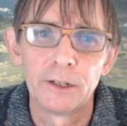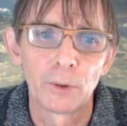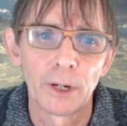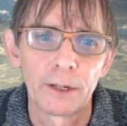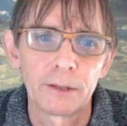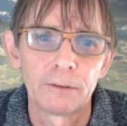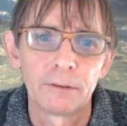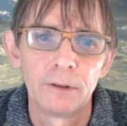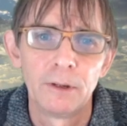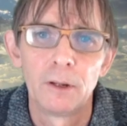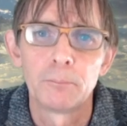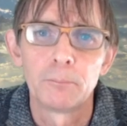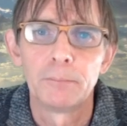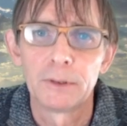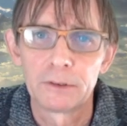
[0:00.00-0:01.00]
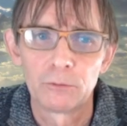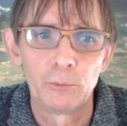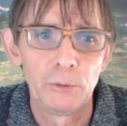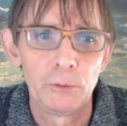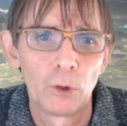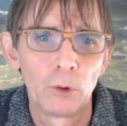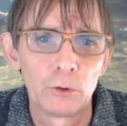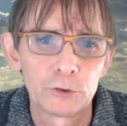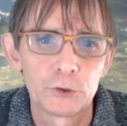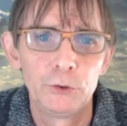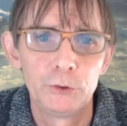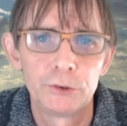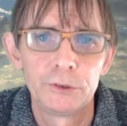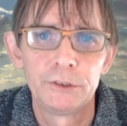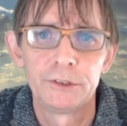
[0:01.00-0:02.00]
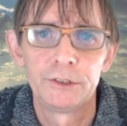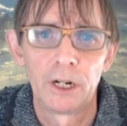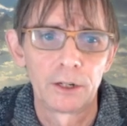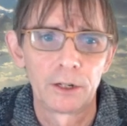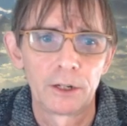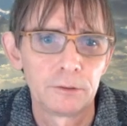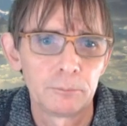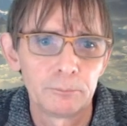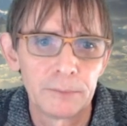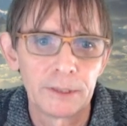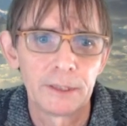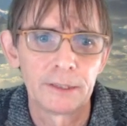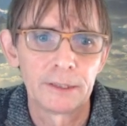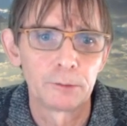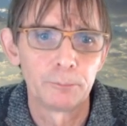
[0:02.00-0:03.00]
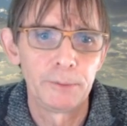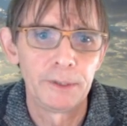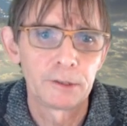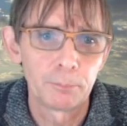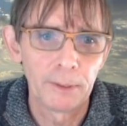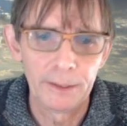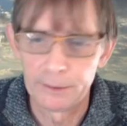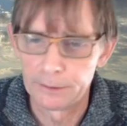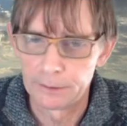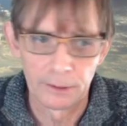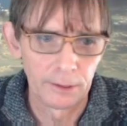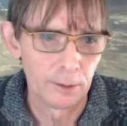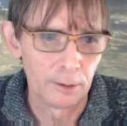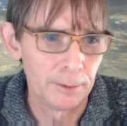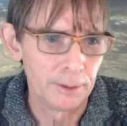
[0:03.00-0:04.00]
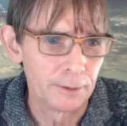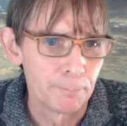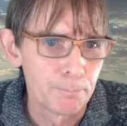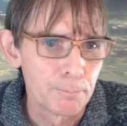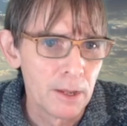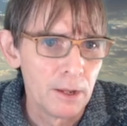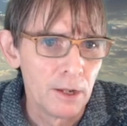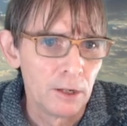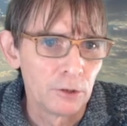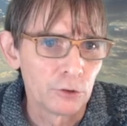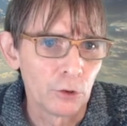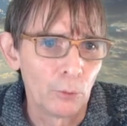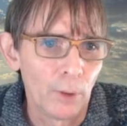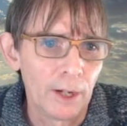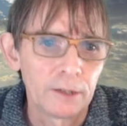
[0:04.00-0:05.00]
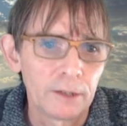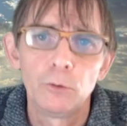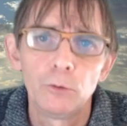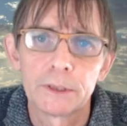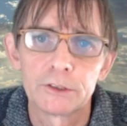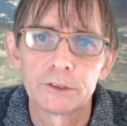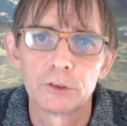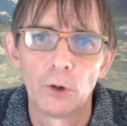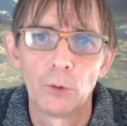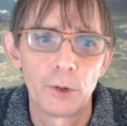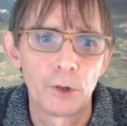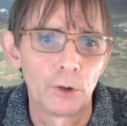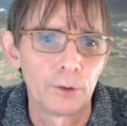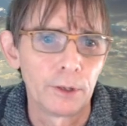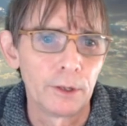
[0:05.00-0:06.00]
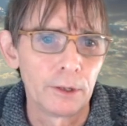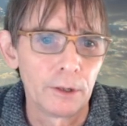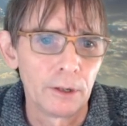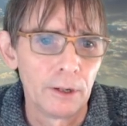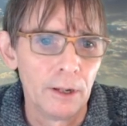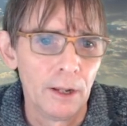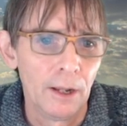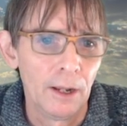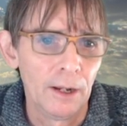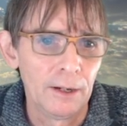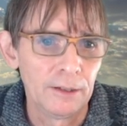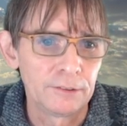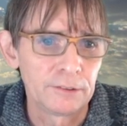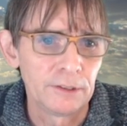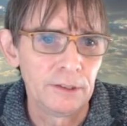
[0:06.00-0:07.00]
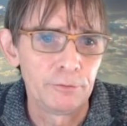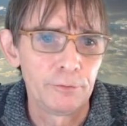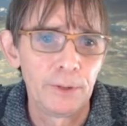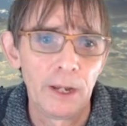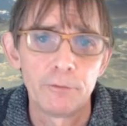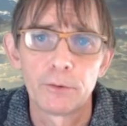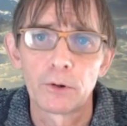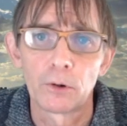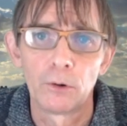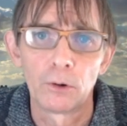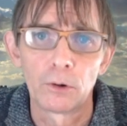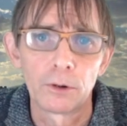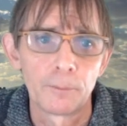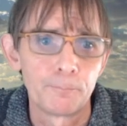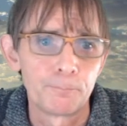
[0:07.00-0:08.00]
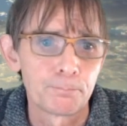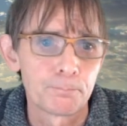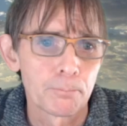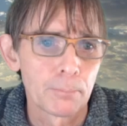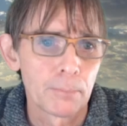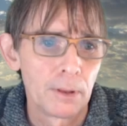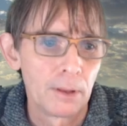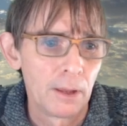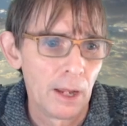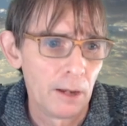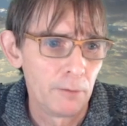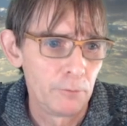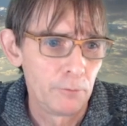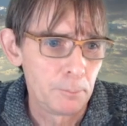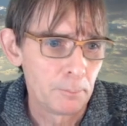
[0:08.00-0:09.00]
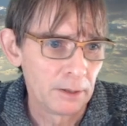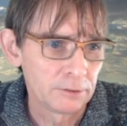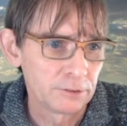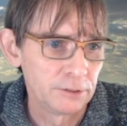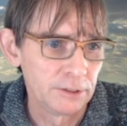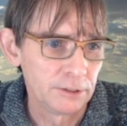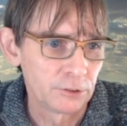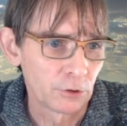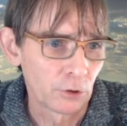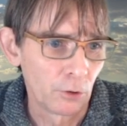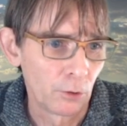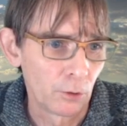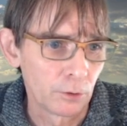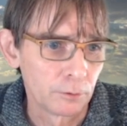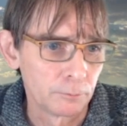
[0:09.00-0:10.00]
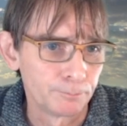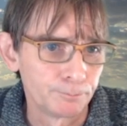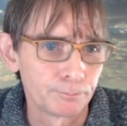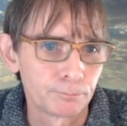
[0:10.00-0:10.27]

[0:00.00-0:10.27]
correct, but we will also use this jargon, but it has to be explained a little bit. So actually what is going on here is, if we have a clock and we pass this clock